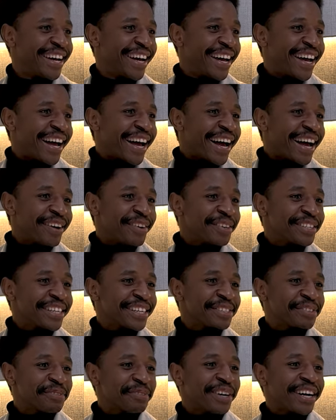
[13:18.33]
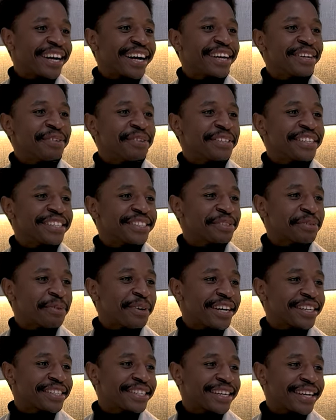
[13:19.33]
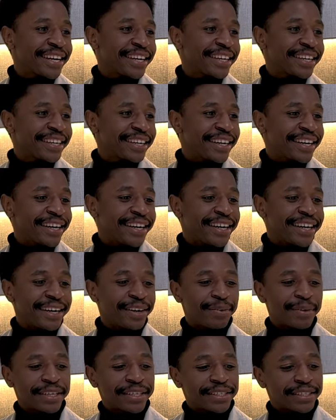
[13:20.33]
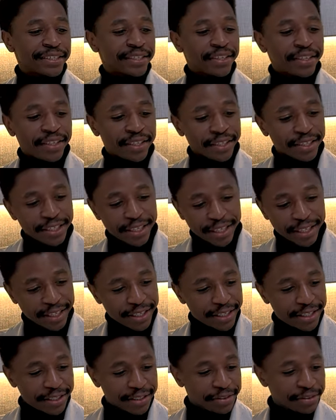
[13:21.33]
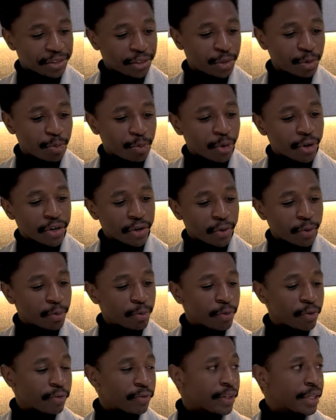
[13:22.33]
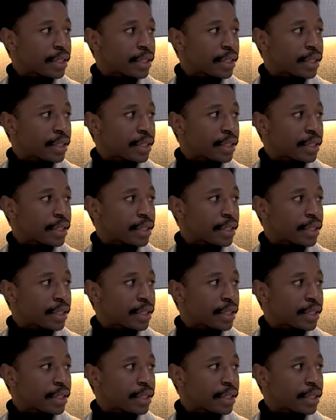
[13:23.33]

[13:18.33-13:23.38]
I don't watch like what is it called, like superhero movies.